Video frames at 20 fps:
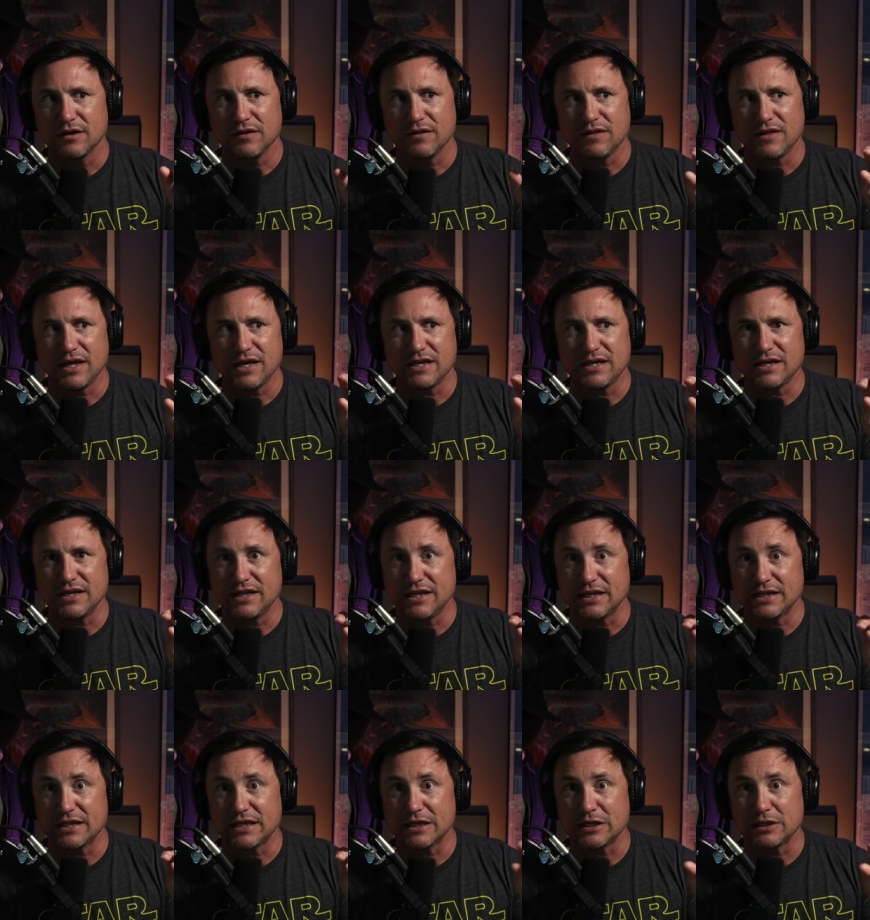they can
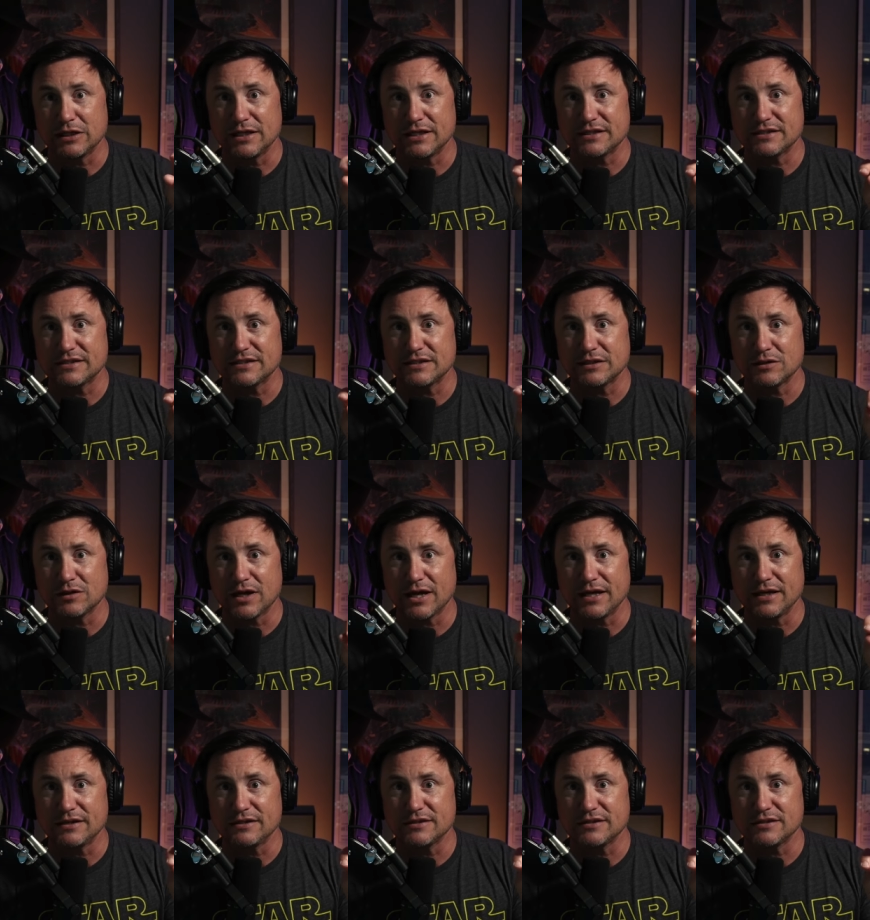get the clicks and the
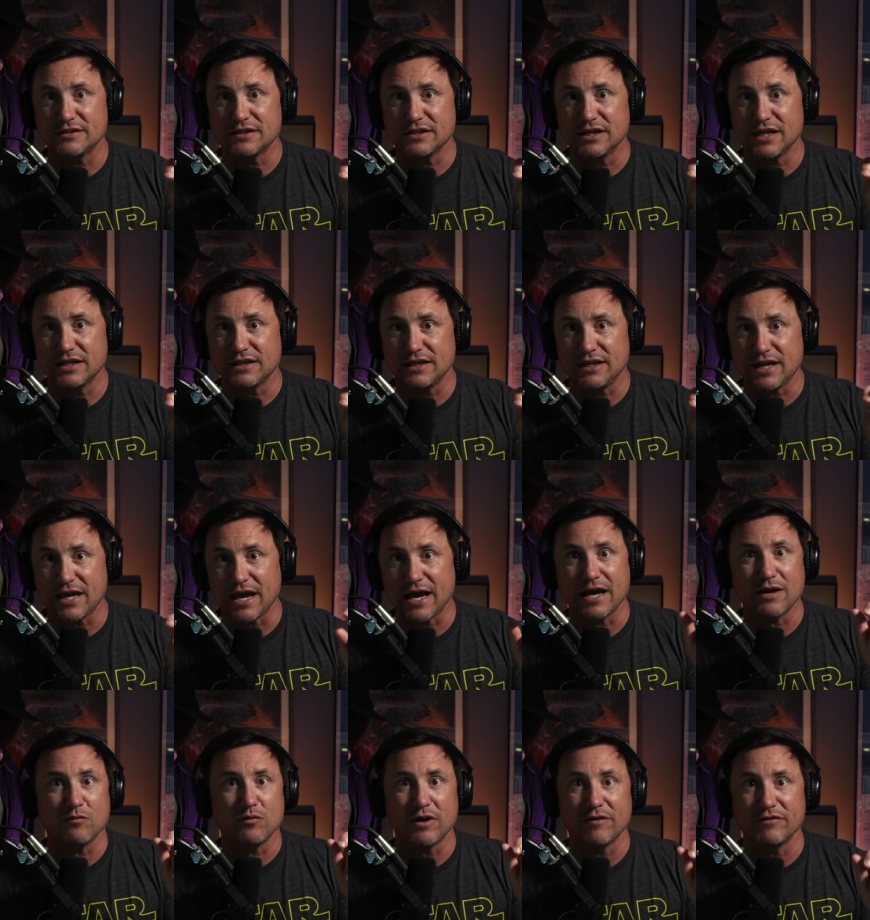likes to get the
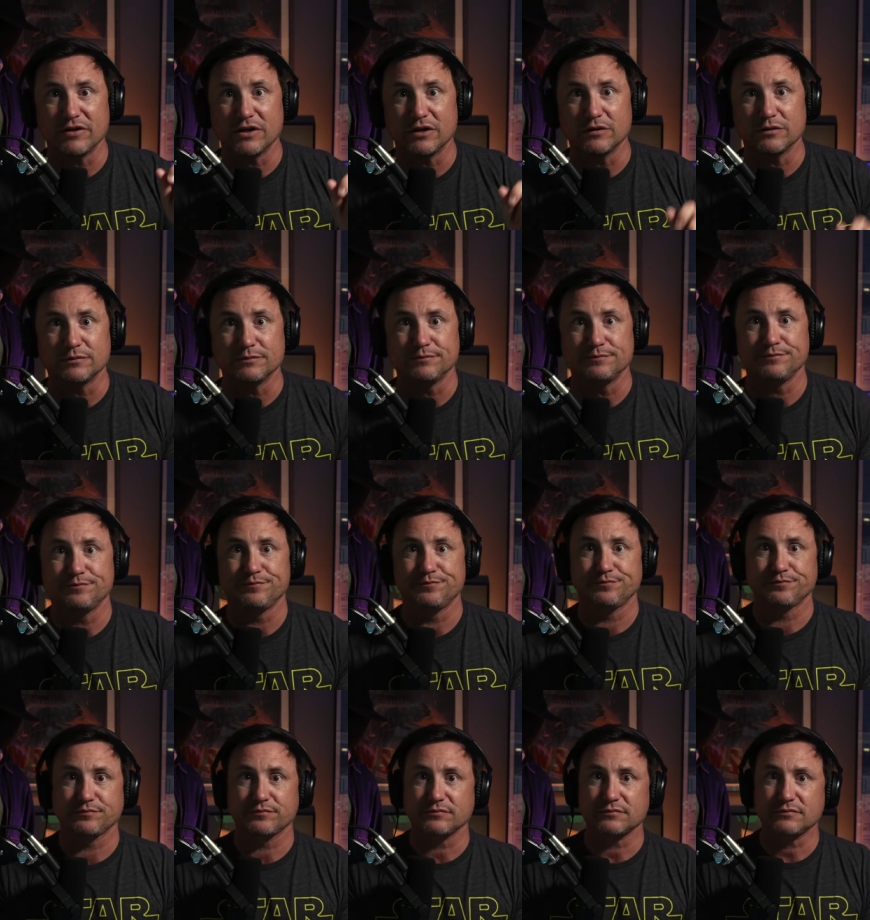ad revenue.
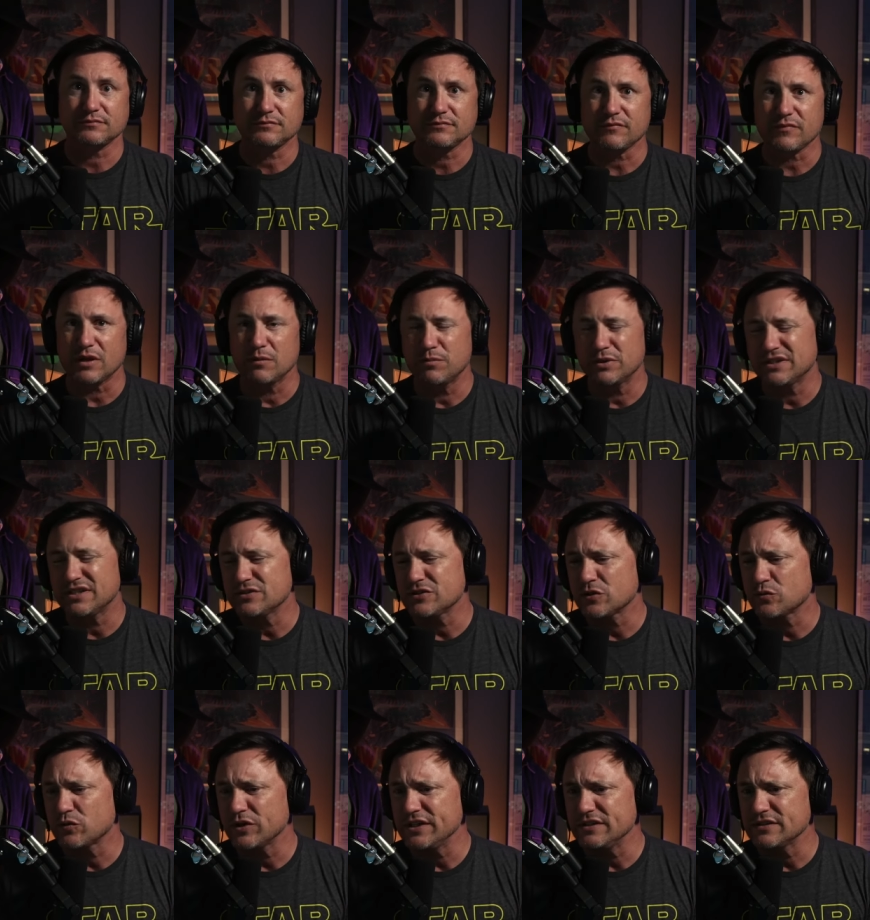But there's a
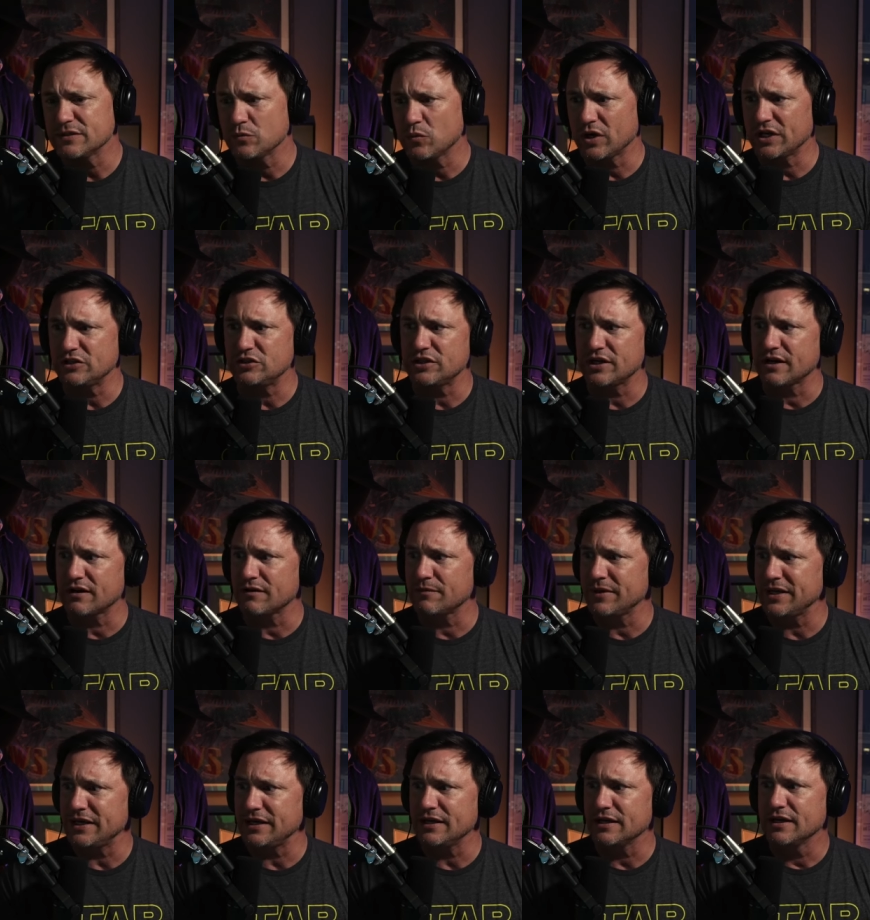reason why
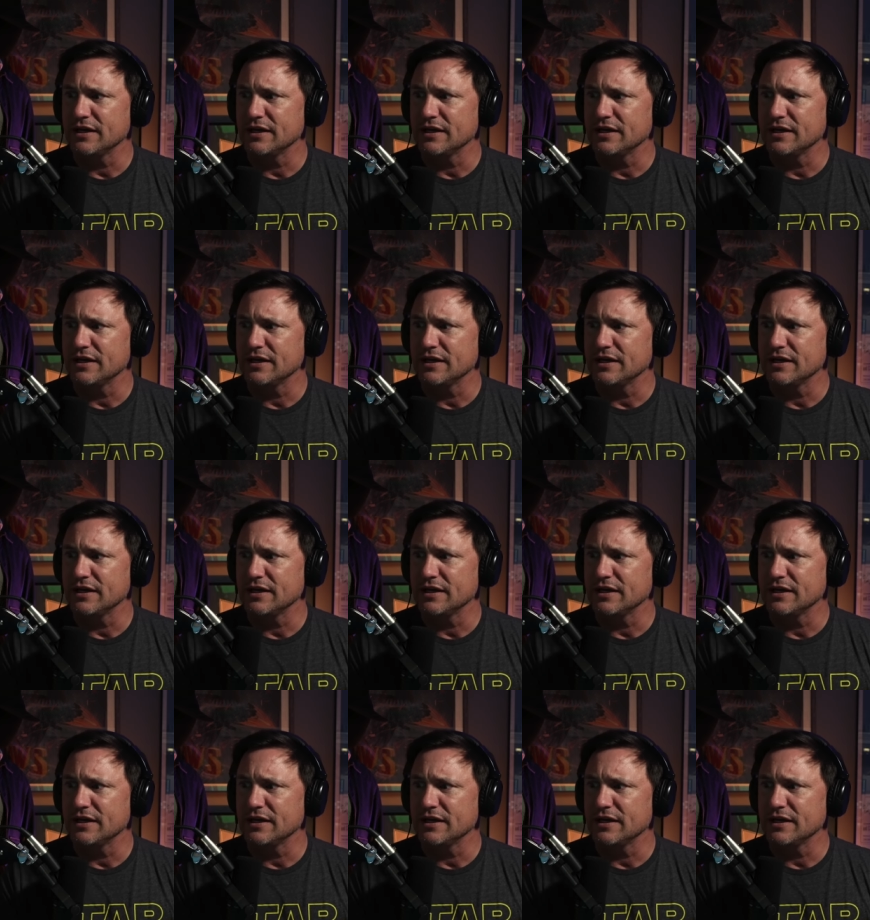Jeremy